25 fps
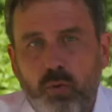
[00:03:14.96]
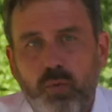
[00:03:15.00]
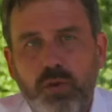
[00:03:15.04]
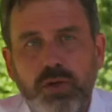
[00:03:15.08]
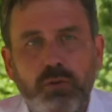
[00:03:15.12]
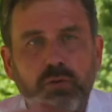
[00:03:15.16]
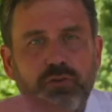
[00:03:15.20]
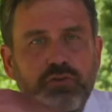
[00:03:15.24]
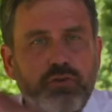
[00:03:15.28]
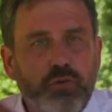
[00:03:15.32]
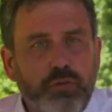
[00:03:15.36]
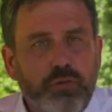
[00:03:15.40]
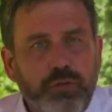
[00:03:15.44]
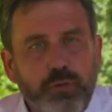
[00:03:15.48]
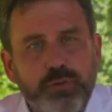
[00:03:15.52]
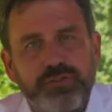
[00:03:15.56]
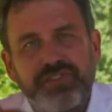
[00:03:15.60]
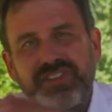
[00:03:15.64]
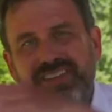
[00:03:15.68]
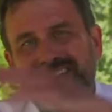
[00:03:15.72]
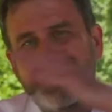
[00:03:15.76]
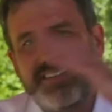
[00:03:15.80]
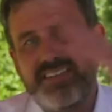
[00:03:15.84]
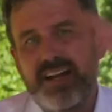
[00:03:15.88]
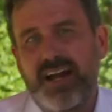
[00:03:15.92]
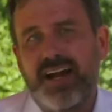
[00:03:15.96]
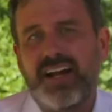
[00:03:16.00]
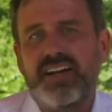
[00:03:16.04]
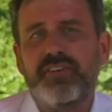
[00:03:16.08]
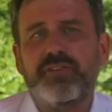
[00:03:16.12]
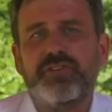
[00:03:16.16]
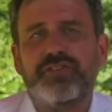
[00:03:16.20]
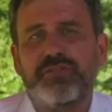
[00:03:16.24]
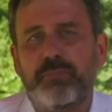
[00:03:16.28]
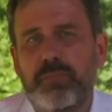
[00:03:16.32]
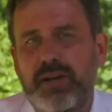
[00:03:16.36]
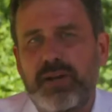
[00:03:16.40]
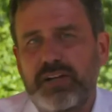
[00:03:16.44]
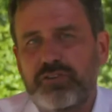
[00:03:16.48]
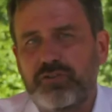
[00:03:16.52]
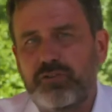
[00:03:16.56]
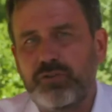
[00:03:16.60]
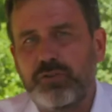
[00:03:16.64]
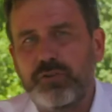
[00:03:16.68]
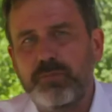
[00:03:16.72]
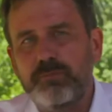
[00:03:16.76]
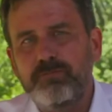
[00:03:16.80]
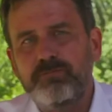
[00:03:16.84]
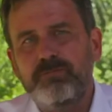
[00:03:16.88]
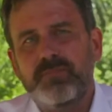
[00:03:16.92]
We will traverse the entire
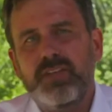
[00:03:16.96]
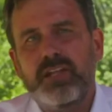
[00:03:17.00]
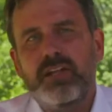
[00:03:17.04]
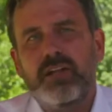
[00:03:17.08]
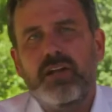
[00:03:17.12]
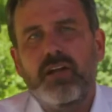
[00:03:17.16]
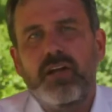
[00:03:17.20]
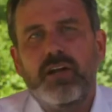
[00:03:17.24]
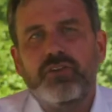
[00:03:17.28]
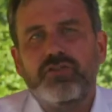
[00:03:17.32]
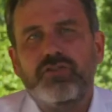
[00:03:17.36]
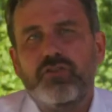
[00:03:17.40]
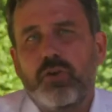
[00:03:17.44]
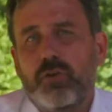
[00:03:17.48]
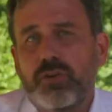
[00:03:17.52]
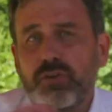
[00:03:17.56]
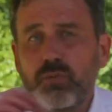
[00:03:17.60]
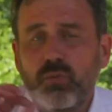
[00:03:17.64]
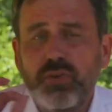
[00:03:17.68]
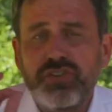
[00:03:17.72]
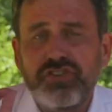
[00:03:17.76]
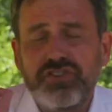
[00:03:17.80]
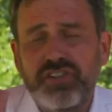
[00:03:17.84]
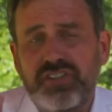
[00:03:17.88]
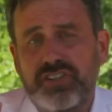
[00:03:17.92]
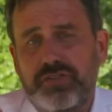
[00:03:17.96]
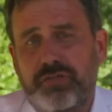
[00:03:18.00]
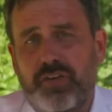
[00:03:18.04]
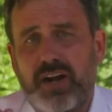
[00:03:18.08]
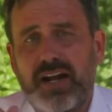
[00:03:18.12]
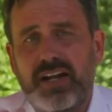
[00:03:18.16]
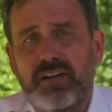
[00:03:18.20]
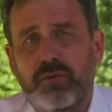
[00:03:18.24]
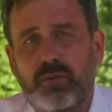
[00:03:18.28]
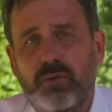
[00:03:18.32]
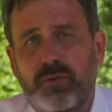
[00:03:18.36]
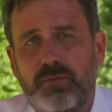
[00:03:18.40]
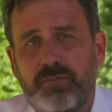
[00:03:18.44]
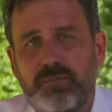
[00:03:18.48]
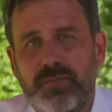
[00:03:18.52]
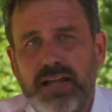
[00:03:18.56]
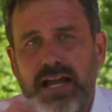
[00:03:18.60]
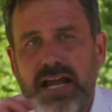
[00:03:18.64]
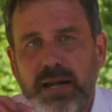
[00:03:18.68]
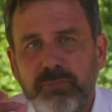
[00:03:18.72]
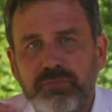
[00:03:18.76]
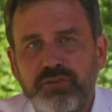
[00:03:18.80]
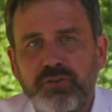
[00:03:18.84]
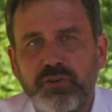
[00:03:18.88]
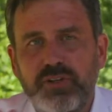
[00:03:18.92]
spectrum, during which it is vital,
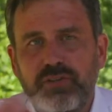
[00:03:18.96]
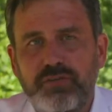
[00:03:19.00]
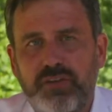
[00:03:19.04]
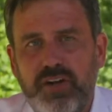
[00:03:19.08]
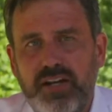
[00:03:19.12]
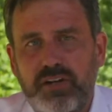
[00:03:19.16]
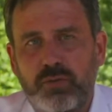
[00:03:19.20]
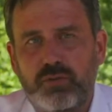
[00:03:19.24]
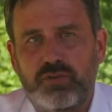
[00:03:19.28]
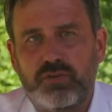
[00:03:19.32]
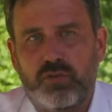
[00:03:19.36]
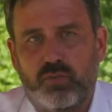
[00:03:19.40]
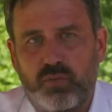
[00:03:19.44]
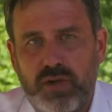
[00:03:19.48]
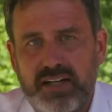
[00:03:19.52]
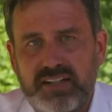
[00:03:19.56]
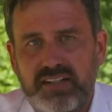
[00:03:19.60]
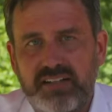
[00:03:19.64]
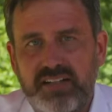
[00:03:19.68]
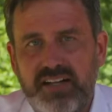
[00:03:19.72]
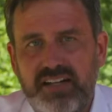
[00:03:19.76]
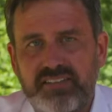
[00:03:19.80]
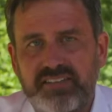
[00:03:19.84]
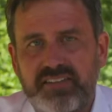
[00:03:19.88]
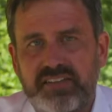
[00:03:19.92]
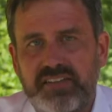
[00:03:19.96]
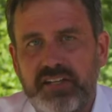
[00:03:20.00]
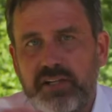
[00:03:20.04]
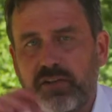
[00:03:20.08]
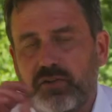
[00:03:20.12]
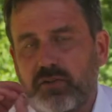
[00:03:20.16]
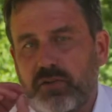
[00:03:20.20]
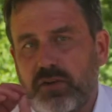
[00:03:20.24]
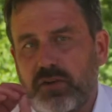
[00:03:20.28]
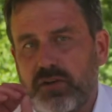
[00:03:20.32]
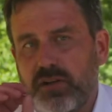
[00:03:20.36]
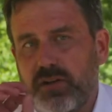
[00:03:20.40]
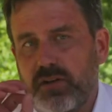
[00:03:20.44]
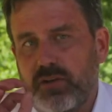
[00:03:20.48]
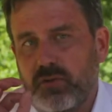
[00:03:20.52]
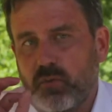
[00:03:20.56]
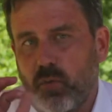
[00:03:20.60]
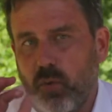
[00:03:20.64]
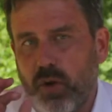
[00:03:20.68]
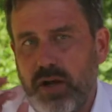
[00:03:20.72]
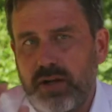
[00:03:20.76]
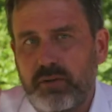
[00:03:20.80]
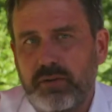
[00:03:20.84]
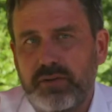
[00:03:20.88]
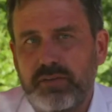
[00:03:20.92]
absolutely vital to recognize that the
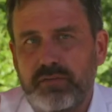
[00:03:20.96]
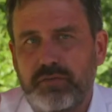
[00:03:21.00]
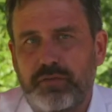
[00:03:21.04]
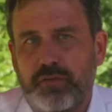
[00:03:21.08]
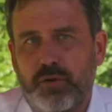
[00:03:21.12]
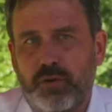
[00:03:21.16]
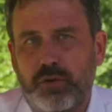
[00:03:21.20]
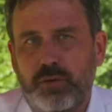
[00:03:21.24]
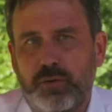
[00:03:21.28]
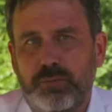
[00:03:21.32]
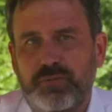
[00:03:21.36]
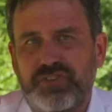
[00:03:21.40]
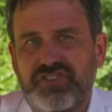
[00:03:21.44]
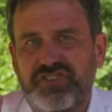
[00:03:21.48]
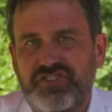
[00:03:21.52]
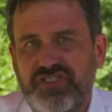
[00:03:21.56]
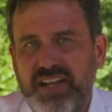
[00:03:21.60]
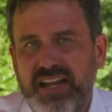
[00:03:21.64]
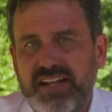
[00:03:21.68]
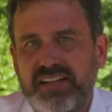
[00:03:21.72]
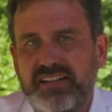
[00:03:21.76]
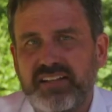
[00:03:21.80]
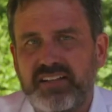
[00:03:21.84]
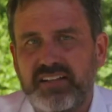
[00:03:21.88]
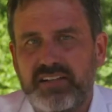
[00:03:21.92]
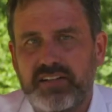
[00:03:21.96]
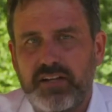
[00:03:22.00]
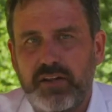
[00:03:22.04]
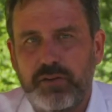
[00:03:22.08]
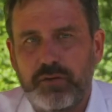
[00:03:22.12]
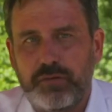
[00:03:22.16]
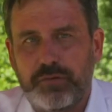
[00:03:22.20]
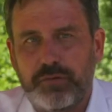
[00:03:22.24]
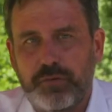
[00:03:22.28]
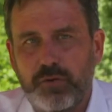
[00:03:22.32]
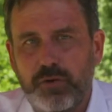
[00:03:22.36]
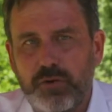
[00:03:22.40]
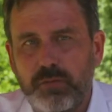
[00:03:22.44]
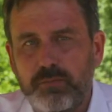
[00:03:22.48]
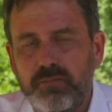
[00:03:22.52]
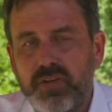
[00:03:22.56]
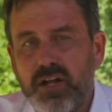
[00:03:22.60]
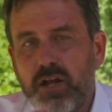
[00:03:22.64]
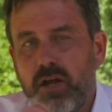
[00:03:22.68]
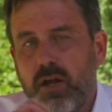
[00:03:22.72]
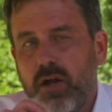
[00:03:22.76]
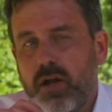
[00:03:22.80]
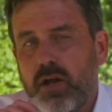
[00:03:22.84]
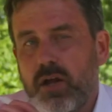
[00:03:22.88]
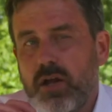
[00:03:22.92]
acquiring firm's stake in another firm
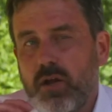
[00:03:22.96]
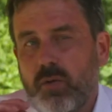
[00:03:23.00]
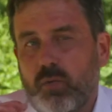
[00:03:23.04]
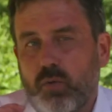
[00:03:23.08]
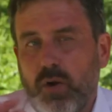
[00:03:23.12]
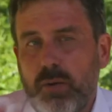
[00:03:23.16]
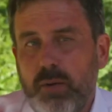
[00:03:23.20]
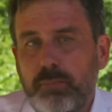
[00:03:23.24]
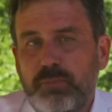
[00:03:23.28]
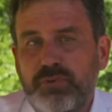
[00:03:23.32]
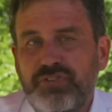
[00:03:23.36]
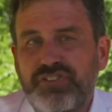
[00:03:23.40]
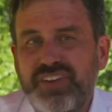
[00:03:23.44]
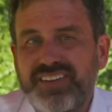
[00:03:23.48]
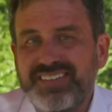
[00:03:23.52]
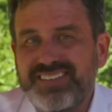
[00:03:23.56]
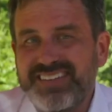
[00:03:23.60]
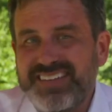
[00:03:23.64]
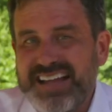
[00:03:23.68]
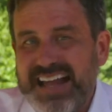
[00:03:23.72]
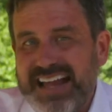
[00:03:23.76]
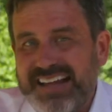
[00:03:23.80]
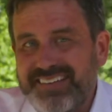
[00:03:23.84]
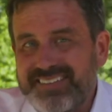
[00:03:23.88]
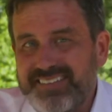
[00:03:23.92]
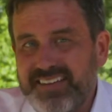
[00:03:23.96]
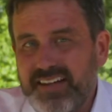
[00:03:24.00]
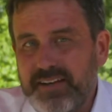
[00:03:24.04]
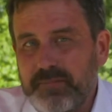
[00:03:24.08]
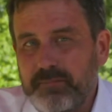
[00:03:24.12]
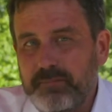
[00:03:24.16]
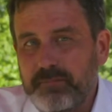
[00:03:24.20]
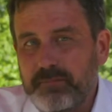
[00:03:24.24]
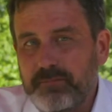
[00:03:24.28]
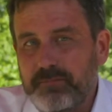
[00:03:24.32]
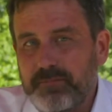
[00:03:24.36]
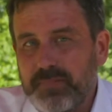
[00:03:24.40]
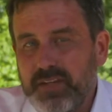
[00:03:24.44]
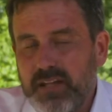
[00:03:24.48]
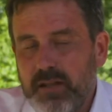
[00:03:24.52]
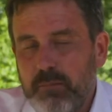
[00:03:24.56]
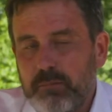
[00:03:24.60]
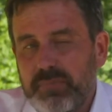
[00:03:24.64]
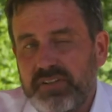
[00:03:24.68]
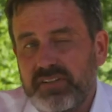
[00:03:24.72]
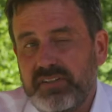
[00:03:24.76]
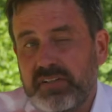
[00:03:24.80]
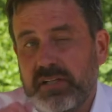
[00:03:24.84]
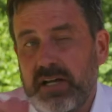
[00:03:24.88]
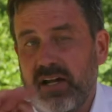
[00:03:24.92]
represents an asset
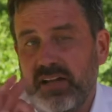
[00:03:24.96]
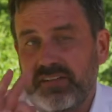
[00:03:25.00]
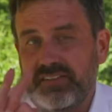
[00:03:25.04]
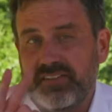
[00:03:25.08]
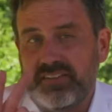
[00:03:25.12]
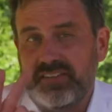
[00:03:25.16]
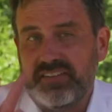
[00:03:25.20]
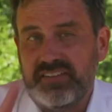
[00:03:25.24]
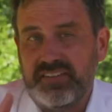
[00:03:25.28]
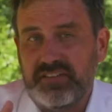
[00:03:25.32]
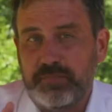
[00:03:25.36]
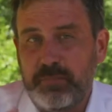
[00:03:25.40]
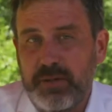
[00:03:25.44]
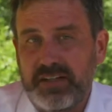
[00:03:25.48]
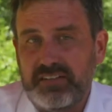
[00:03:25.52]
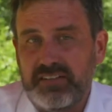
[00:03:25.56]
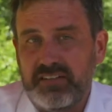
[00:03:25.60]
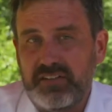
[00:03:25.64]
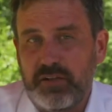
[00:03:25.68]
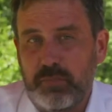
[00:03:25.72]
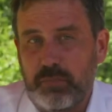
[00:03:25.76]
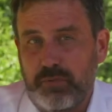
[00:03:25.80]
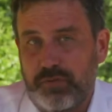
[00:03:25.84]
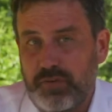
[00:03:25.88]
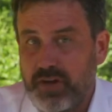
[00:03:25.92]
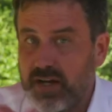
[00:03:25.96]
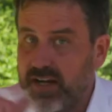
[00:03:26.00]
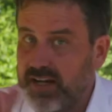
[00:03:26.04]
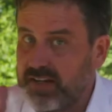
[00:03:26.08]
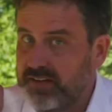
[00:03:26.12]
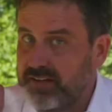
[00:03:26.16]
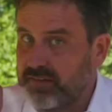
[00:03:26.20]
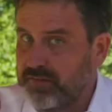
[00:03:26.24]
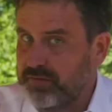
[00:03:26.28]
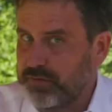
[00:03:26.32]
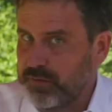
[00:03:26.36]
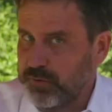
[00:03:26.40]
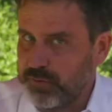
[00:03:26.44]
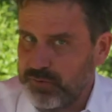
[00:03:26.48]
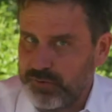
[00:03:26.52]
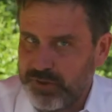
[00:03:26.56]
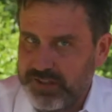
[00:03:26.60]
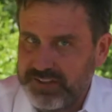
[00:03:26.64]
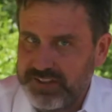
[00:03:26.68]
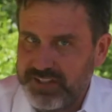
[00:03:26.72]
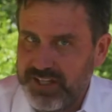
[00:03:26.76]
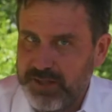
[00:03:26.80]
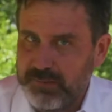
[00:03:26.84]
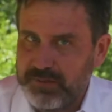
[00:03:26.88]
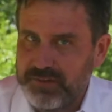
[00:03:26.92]
because it's expected to provide future
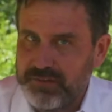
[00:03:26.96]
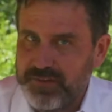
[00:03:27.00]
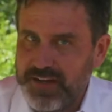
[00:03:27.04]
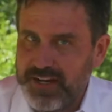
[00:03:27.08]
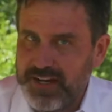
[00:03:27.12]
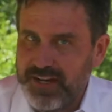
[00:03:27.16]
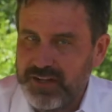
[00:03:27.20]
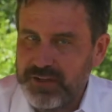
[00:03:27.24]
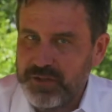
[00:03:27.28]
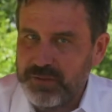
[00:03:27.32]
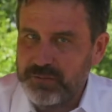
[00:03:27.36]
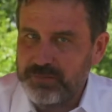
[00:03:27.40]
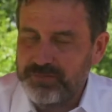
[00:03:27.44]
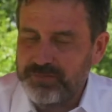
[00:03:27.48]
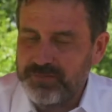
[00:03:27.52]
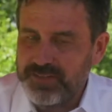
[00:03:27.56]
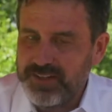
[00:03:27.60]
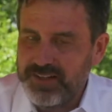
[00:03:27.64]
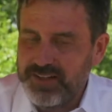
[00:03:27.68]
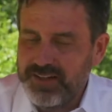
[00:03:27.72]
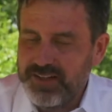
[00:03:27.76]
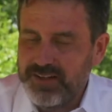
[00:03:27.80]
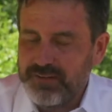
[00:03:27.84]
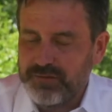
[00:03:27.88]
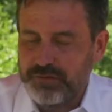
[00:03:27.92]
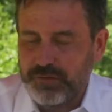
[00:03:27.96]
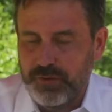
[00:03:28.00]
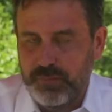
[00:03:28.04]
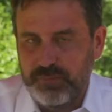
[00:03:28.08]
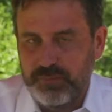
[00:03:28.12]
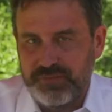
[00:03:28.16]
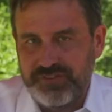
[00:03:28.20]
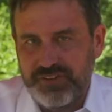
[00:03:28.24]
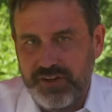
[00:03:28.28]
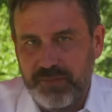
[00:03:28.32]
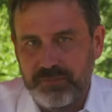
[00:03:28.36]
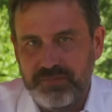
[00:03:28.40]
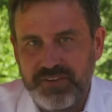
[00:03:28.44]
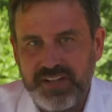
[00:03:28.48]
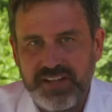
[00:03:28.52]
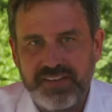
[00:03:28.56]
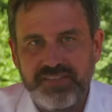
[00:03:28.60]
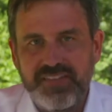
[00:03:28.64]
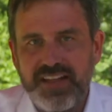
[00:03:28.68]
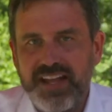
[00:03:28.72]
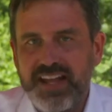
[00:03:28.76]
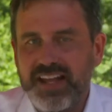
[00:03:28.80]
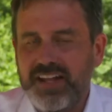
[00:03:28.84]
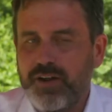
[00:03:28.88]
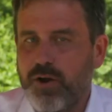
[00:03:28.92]
economic value from something
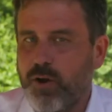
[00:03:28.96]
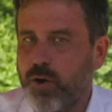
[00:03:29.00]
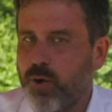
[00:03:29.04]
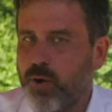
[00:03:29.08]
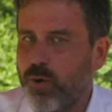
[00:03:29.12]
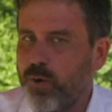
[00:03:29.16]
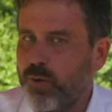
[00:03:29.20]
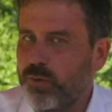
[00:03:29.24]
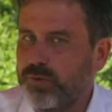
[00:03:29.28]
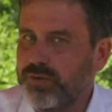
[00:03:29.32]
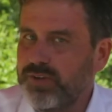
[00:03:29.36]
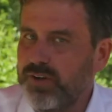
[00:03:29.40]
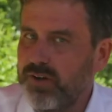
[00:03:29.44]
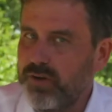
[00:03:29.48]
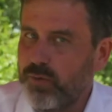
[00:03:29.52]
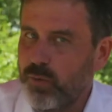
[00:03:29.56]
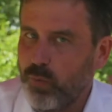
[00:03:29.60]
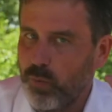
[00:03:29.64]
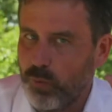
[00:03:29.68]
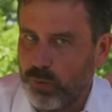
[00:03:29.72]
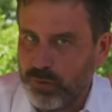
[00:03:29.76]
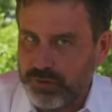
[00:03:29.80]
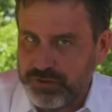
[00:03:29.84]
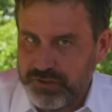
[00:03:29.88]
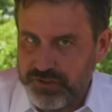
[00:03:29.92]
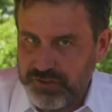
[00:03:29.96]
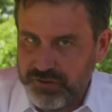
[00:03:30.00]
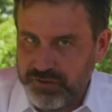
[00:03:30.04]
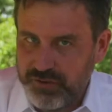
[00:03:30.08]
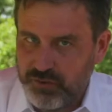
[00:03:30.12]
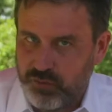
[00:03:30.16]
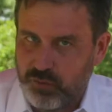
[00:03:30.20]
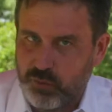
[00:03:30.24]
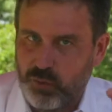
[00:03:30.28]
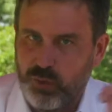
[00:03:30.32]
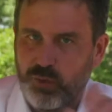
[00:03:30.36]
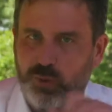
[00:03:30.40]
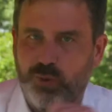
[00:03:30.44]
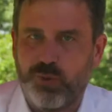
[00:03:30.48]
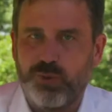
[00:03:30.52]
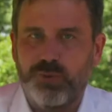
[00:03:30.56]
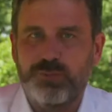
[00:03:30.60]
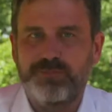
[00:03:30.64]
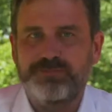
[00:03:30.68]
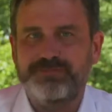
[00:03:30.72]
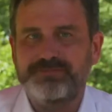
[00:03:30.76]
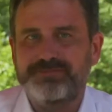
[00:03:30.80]
they own or control.